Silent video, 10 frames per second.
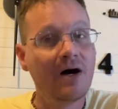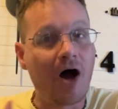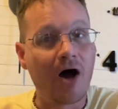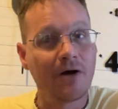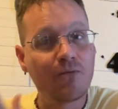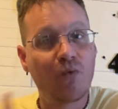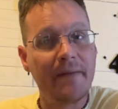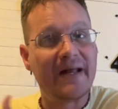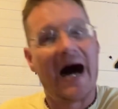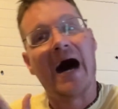are
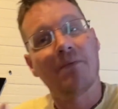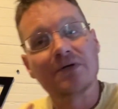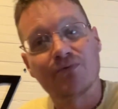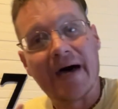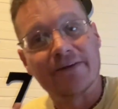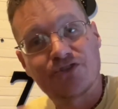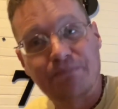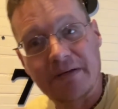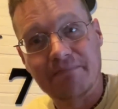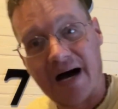women I would rather
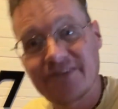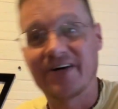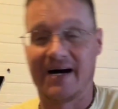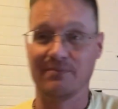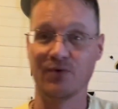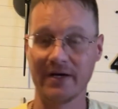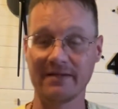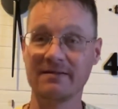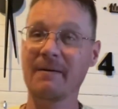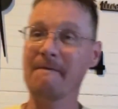spend my time with